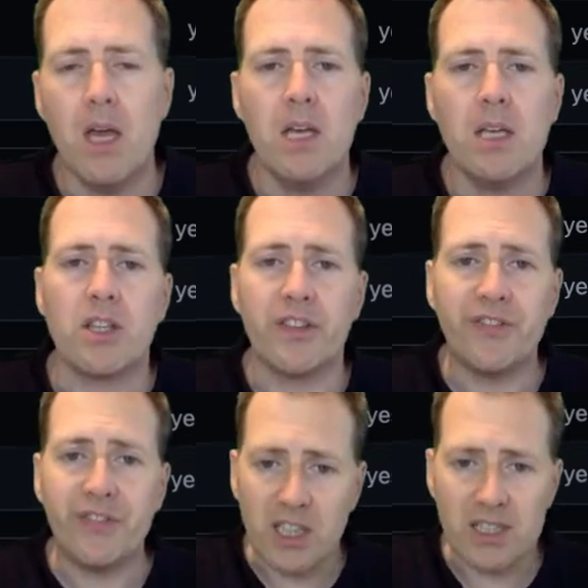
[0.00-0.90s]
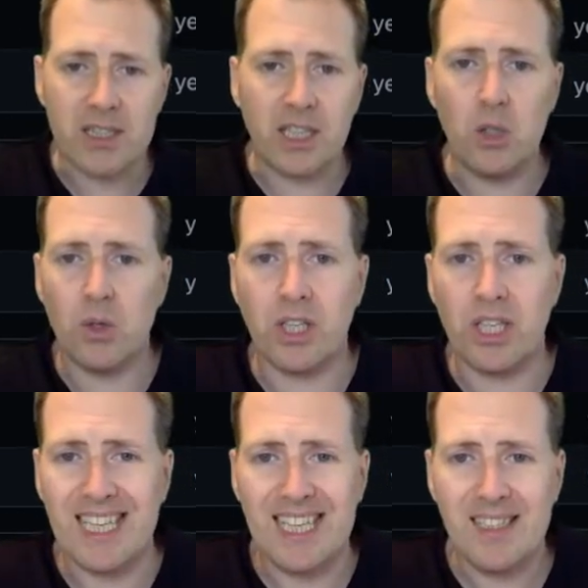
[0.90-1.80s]
So the first thing you're
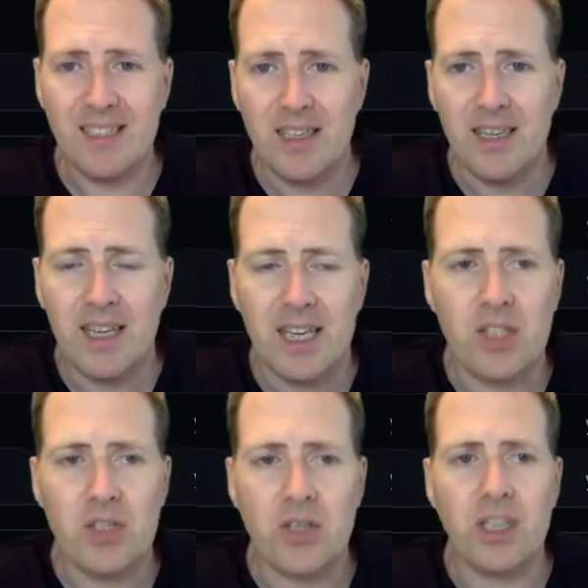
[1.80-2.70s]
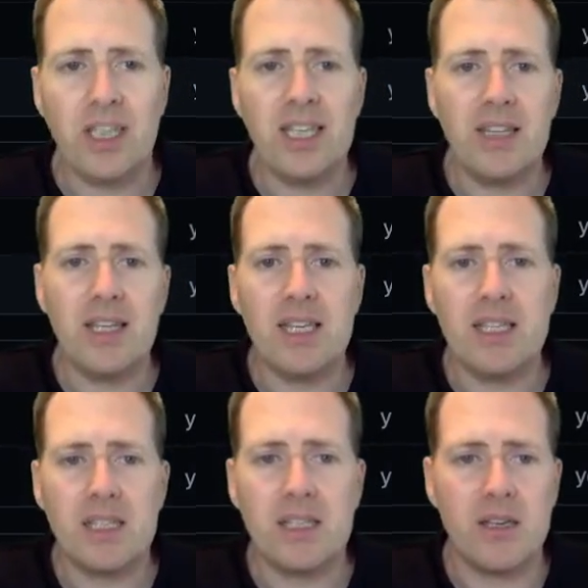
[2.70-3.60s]
going to need is you're going to need these
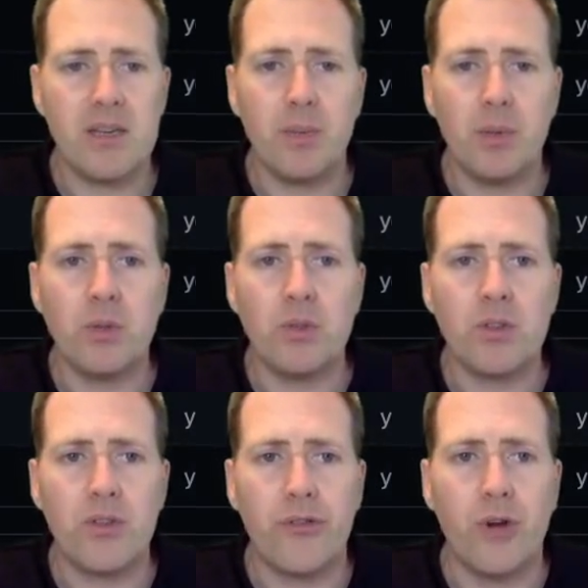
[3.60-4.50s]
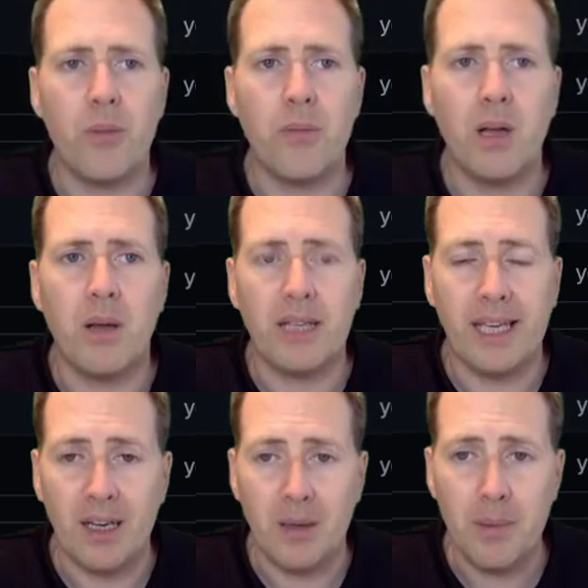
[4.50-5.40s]
examples from
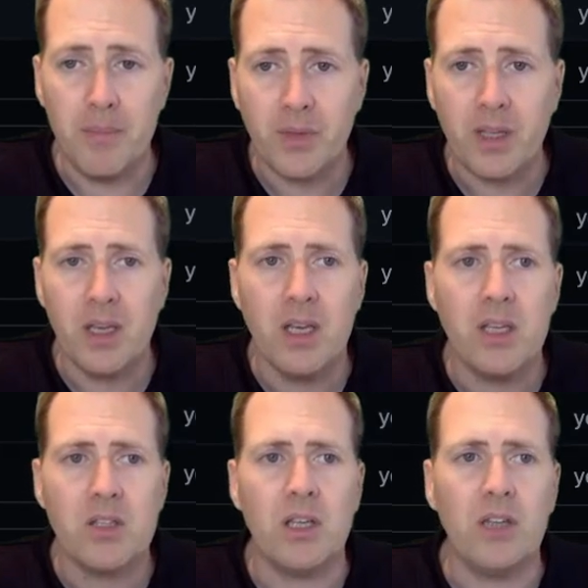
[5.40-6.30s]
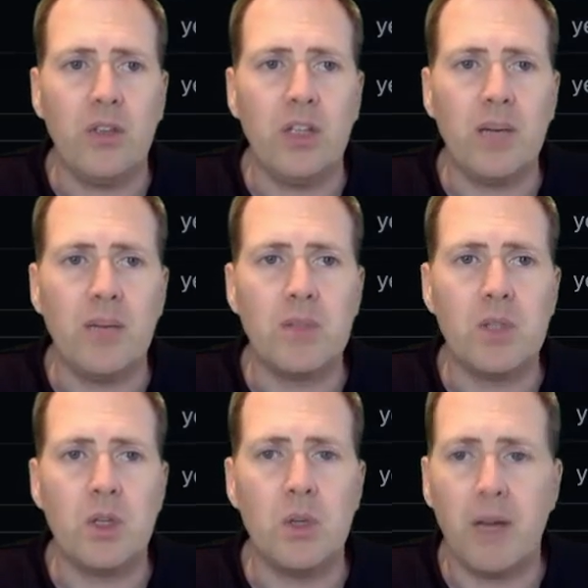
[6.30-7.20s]
GitHub. So if you come
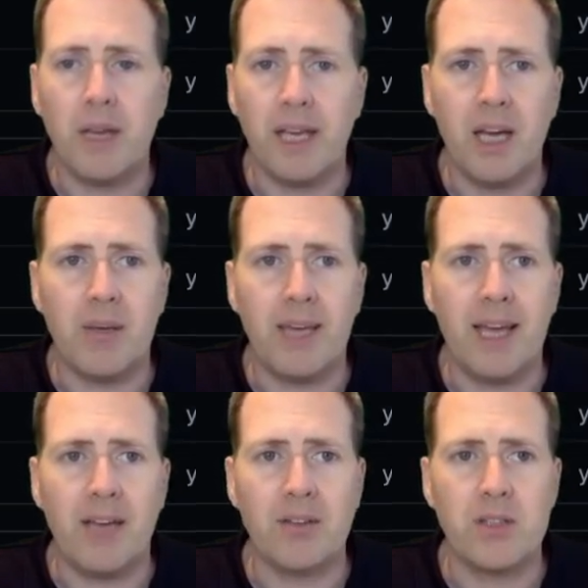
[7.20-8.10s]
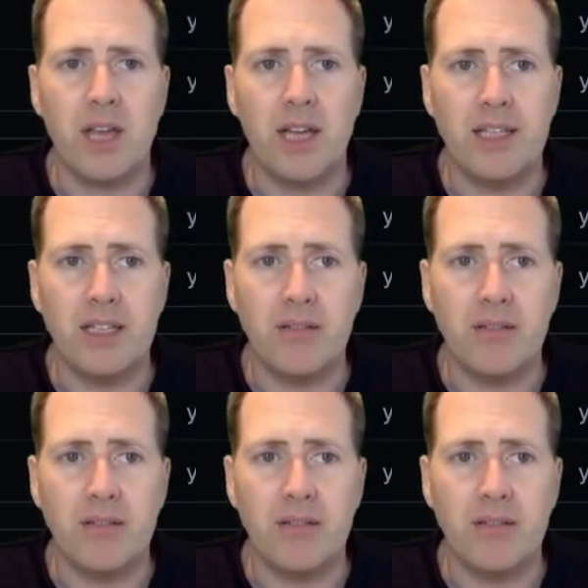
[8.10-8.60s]
to my GitHub account at